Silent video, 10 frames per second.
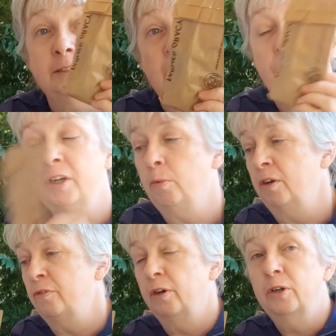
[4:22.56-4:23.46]
Definitely
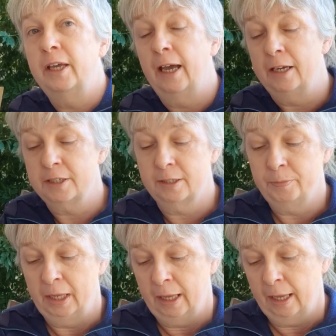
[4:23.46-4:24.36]
one for looking at.
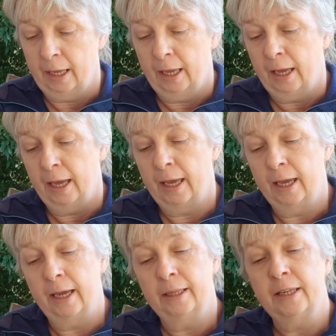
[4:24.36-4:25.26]

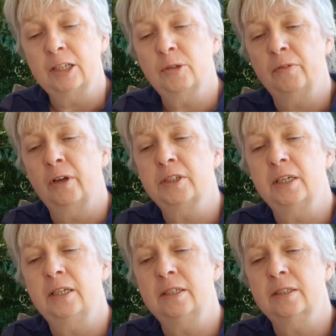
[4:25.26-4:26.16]
The next one I've got
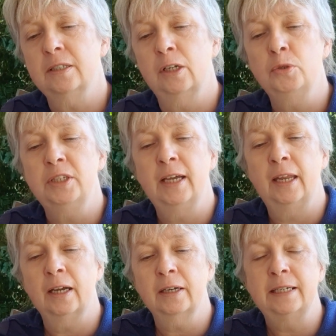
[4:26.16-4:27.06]
is
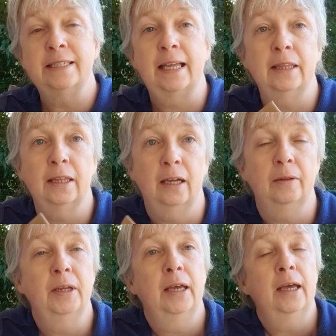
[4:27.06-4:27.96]
Luciana
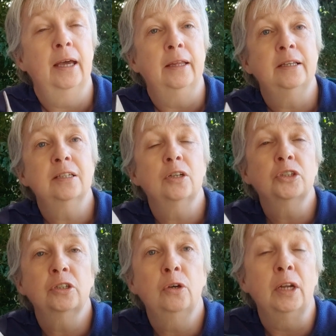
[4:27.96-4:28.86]
Chrysantha. This is
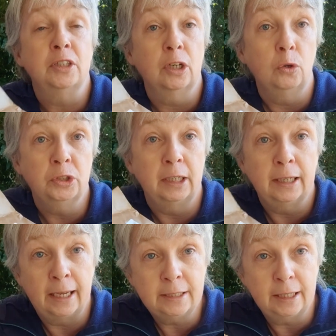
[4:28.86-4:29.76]
also known as the
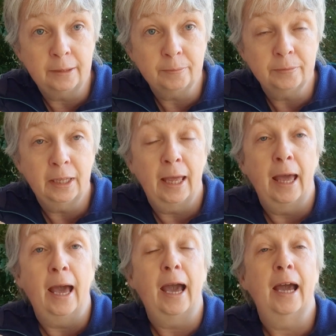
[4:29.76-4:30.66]
Golden Lady,
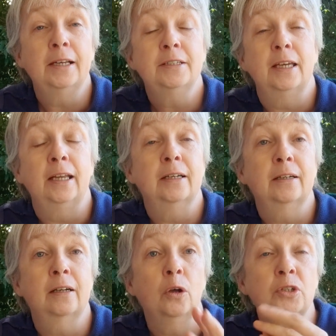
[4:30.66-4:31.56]
and it
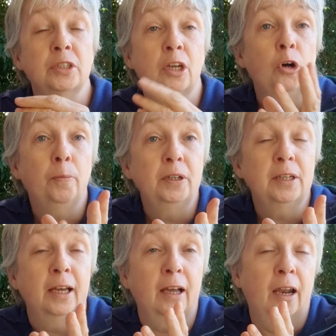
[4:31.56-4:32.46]
closes and
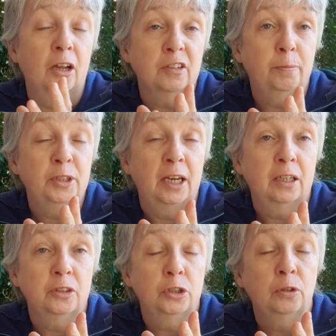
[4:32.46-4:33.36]
opens like a lot of
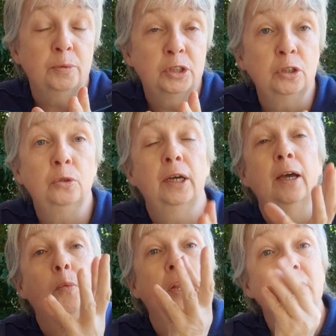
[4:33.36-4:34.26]
botanical tulips do.
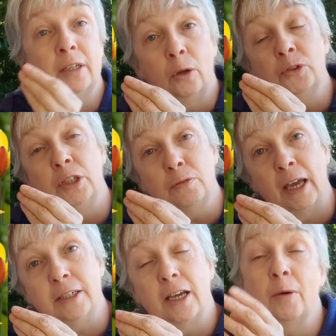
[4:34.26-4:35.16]
When it's closed it's
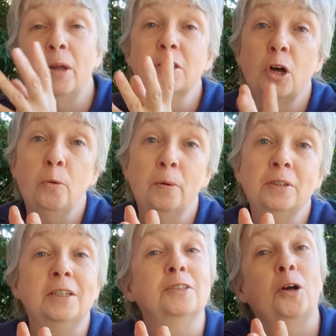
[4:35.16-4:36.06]
red, and when it's
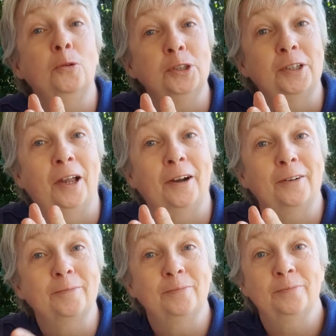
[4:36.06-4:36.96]
opened it's golden colour.